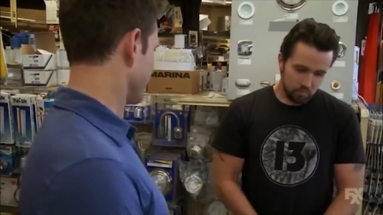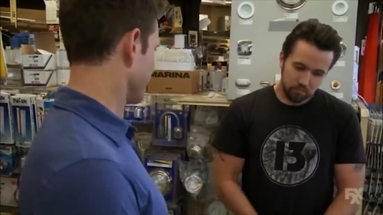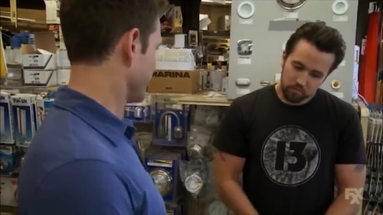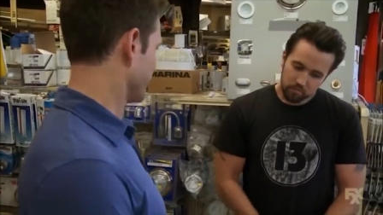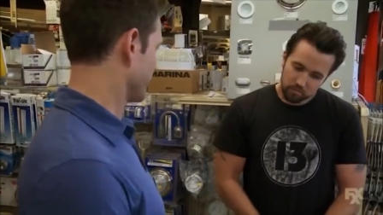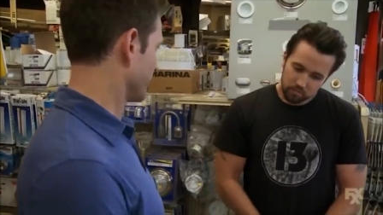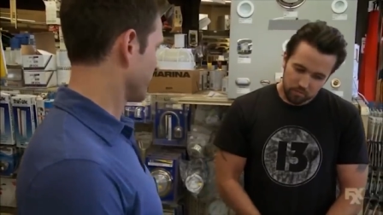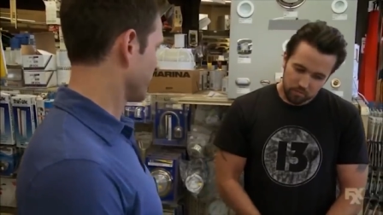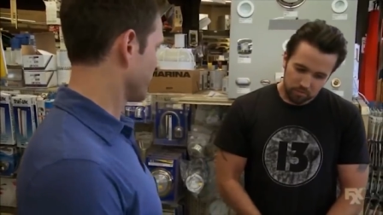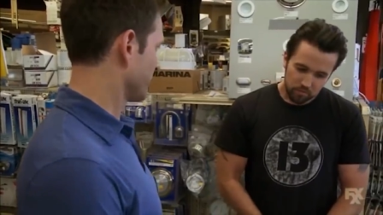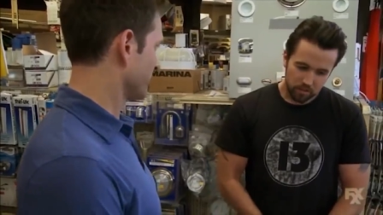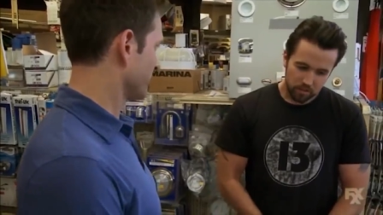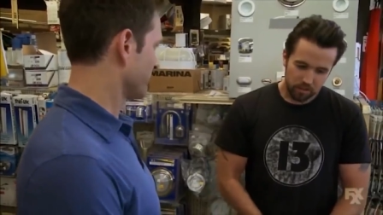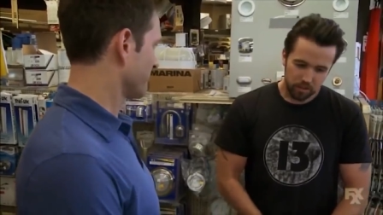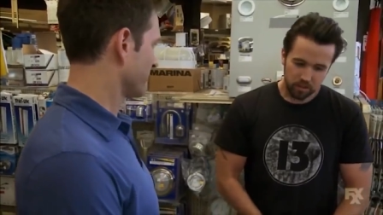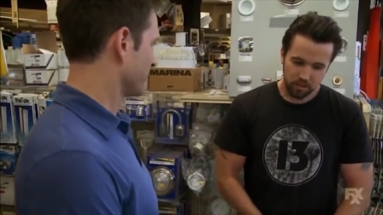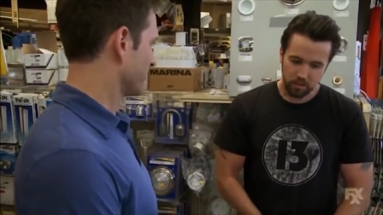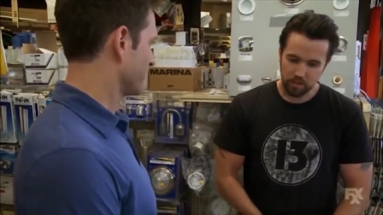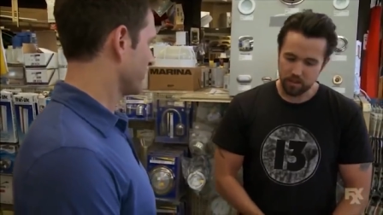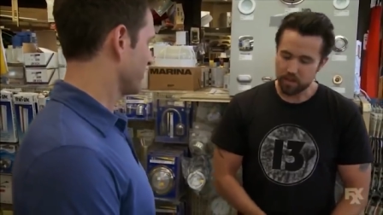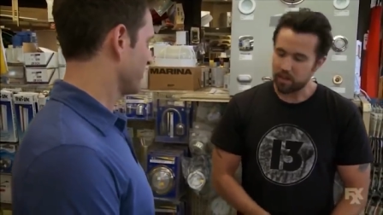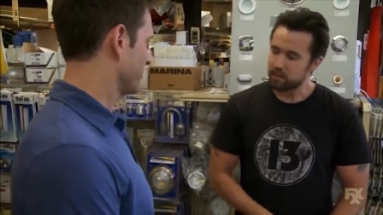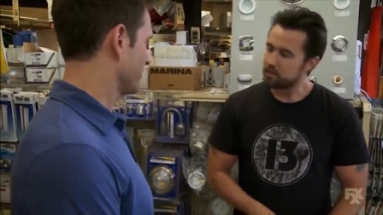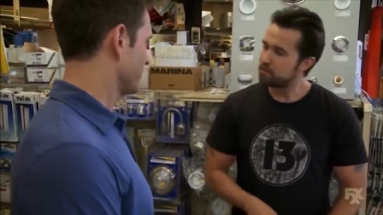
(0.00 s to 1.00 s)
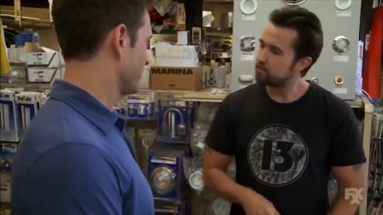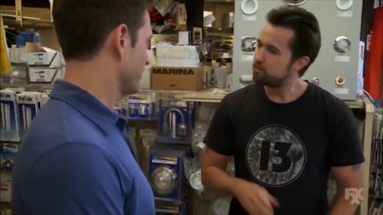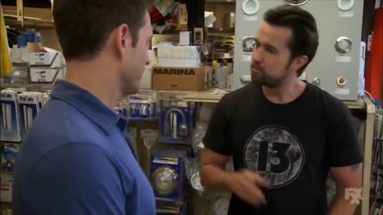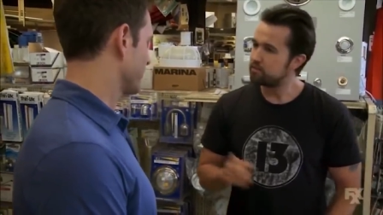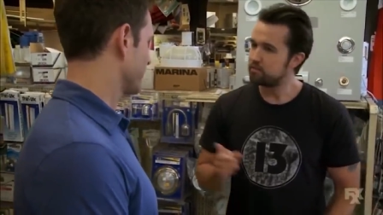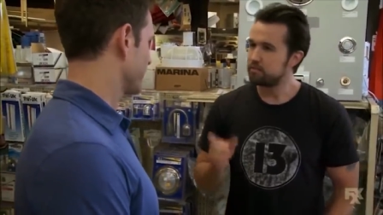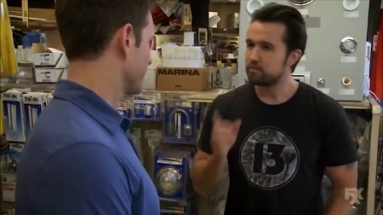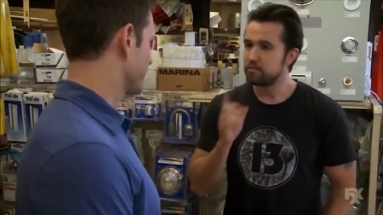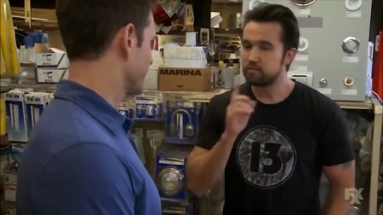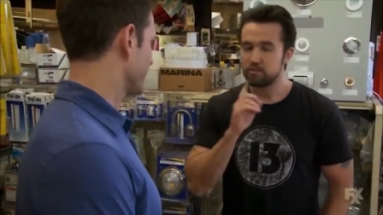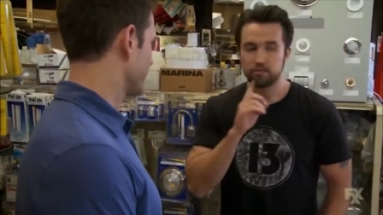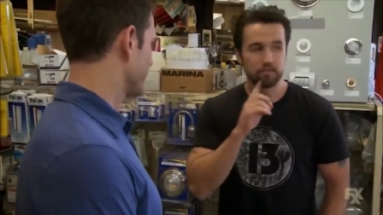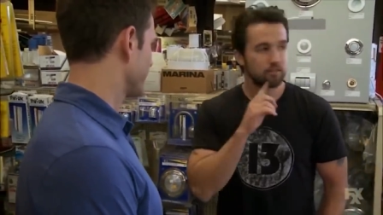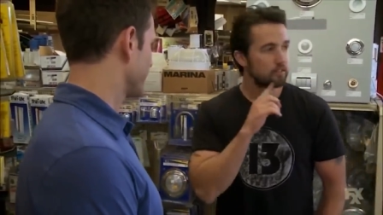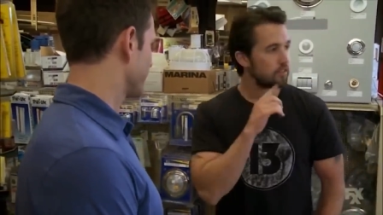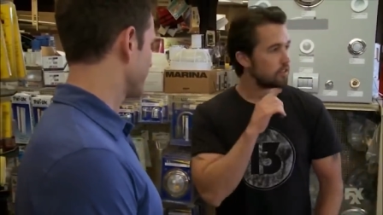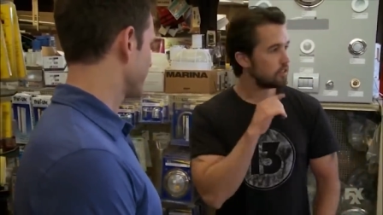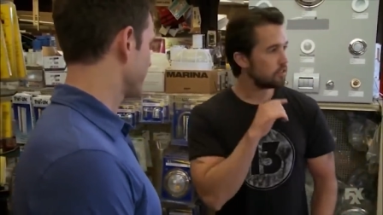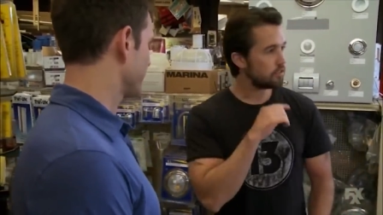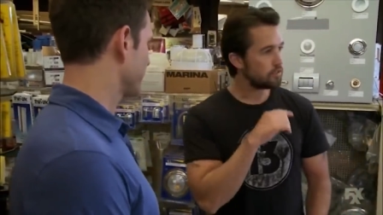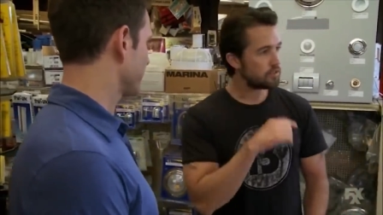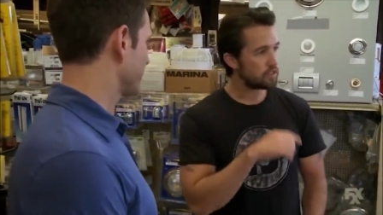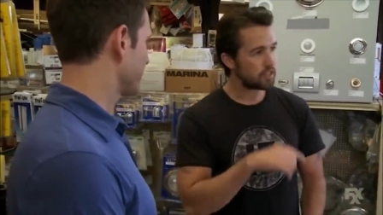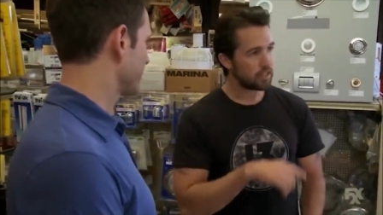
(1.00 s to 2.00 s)
for exogenous
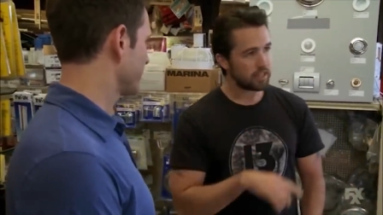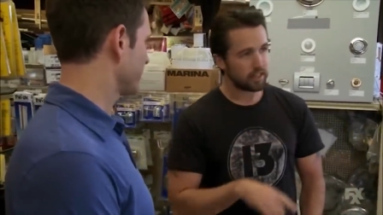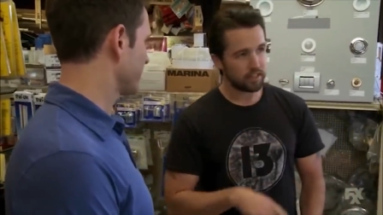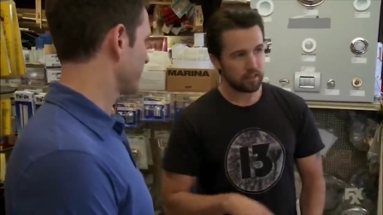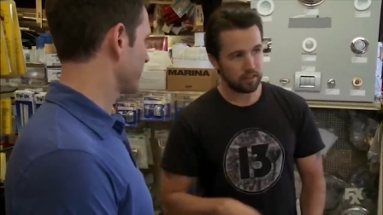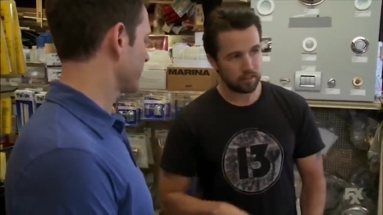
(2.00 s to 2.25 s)
testosterone use,